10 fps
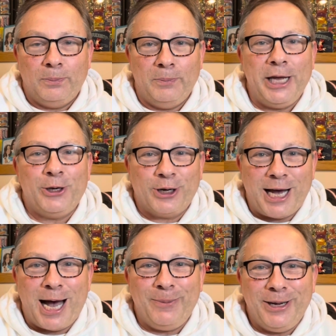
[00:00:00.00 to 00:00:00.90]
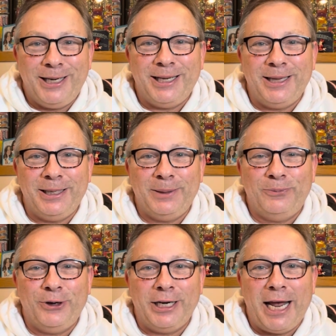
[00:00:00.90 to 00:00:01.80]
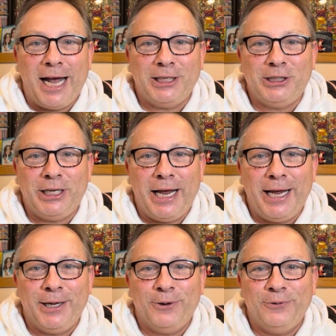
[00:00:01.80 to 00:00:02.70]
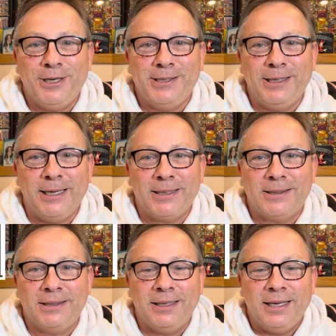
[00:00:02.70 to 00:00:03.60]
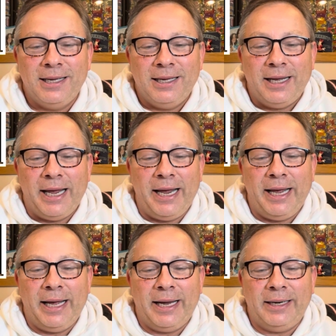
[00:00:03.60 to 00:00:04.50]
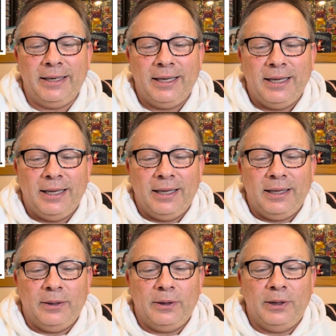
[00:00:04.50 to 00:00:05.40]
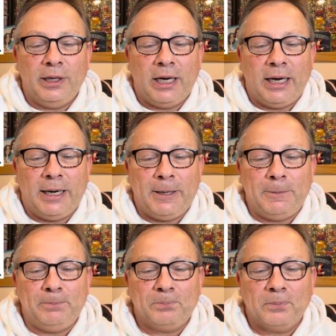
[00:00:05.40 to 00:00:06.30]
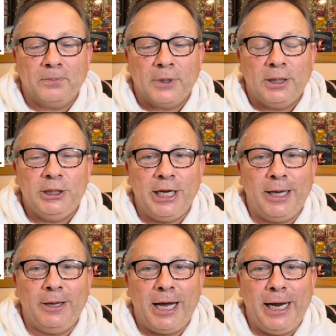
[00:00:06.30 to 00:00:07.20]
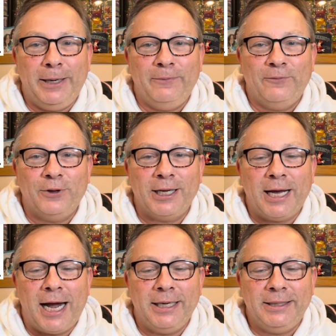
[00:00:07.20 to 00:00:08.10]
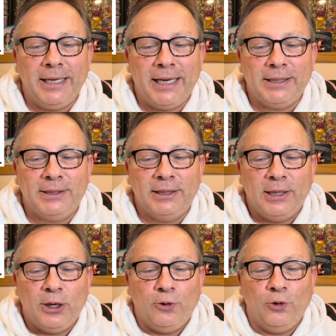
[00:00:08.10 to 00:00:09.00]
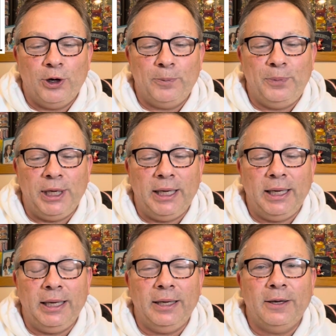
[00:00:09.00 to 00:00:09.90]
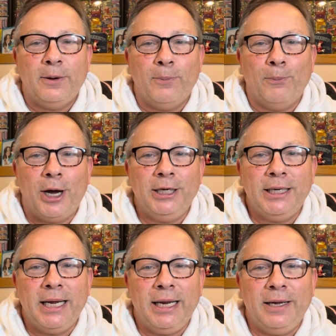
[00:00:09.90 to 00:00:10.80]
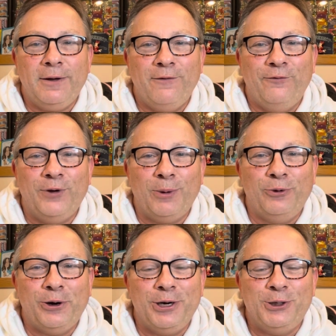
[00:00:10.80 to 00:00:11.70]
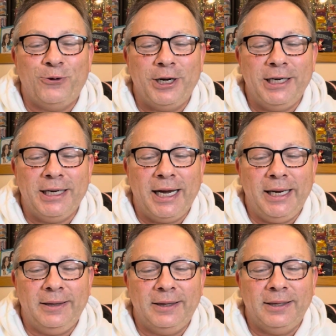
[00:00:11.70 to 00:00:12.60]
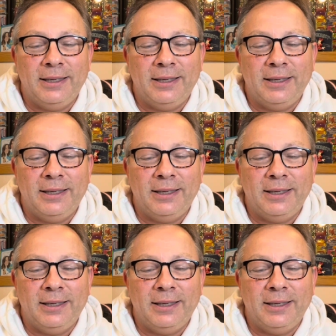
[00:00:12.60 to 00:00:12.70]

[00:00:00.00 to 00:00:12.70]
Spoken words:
make your comment and then put hashtag resist. And the deadline for the contest will be Monday, February 29th.